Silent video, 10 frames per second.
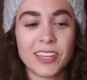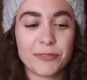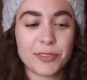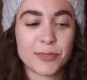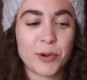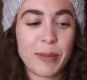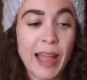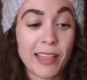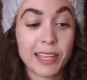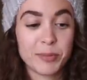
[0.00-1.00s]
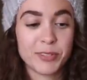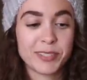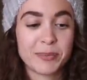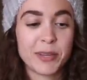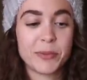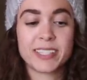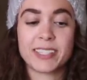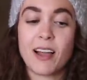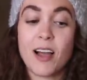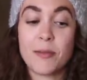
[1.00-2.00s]
it. It feels more palatable to me when it's a
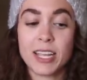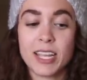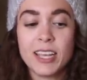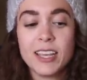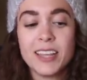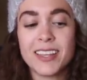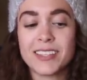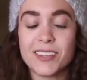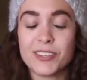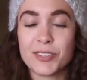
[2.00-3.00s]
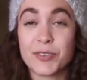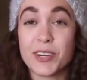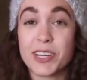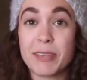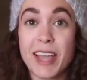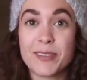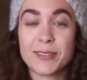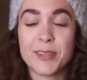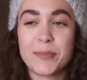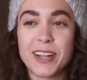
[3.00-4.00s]
comedy. They still just freak me out
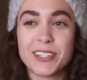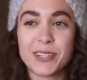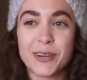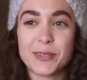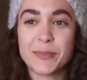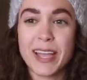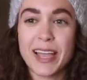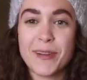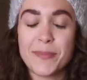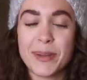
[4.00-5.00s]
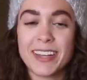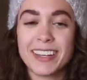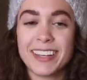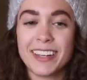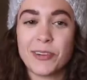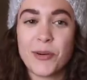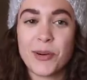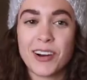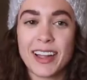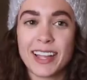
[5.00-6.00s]
so much and gross me out, but in a
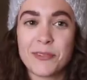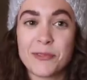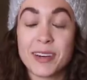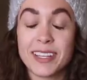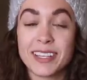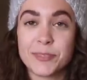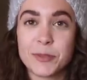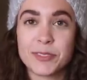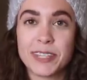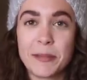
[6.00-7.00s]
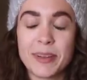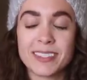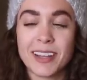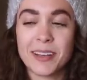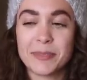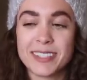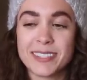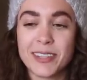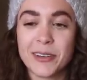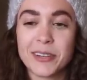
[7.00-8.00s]
horror, I get really spooked out by zombies.
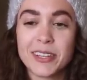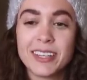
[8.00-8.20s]
So